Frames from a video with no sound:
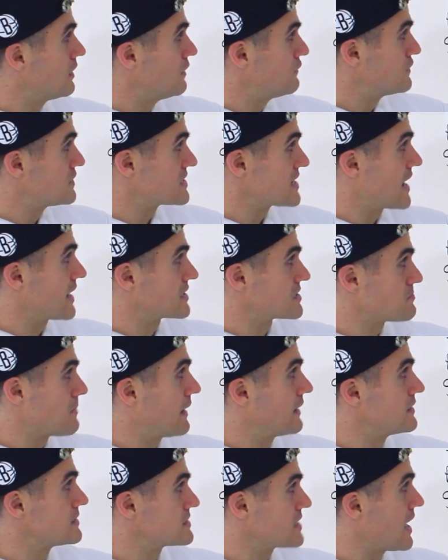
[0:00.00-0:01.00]
if it's x
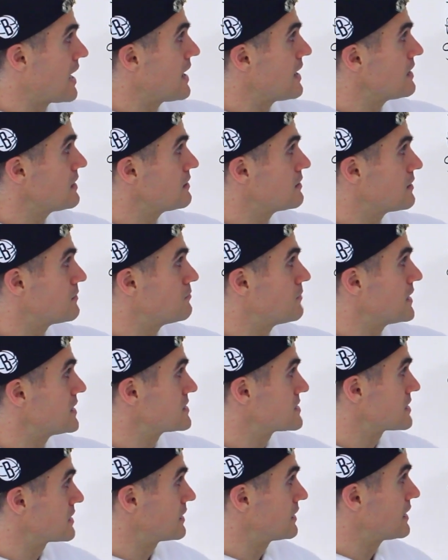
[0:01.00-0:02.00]
minus a, then
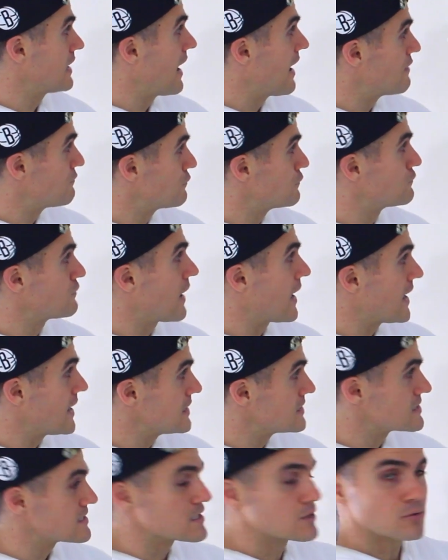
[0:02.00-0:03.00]
basically f of
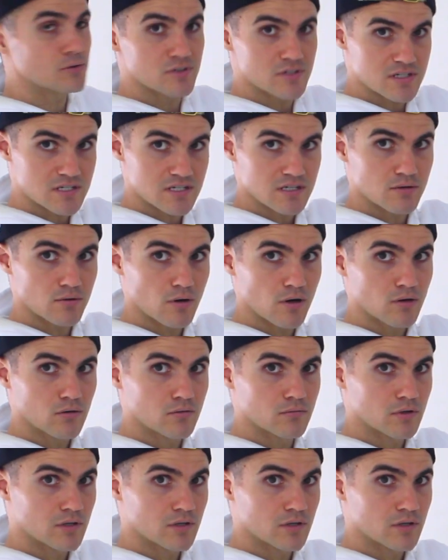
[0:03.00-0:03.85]
a is equal to zero